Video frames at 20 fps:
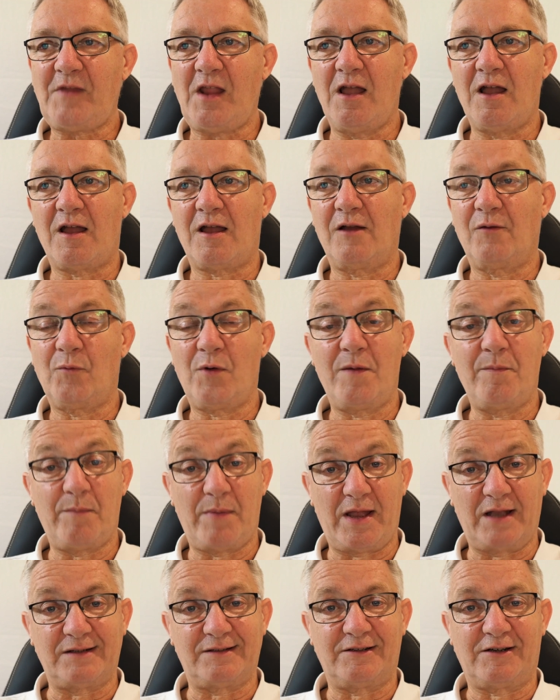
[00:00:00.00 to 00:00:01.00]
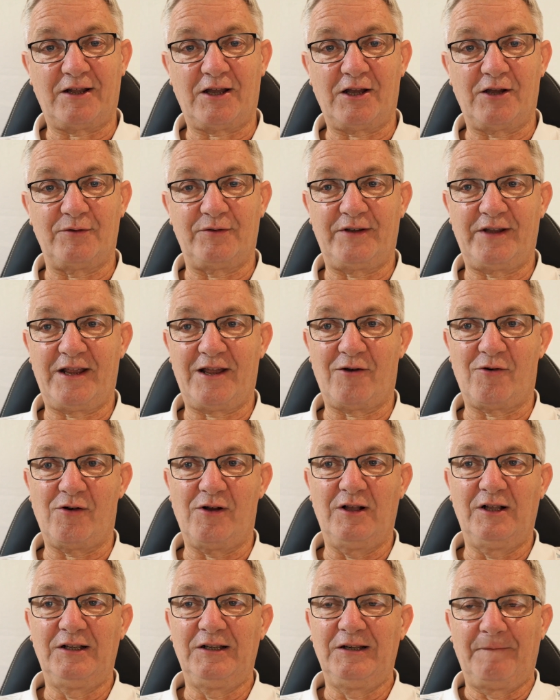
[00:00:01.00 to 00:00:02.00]
I went back to the hotel.
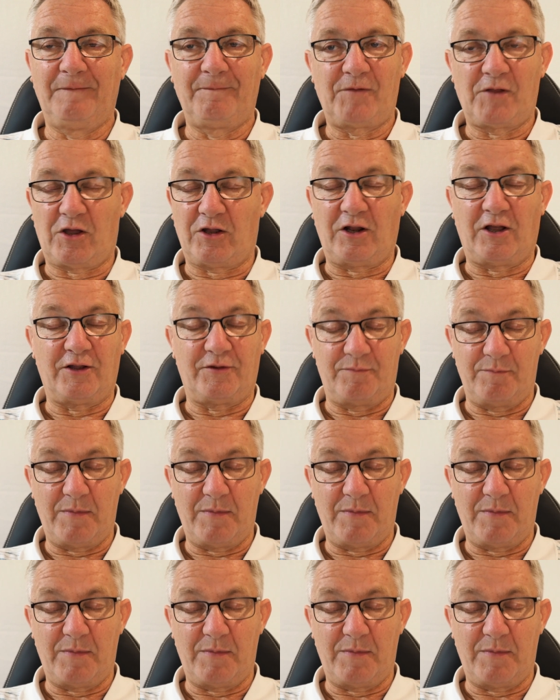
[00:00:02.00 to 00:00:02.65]
I'd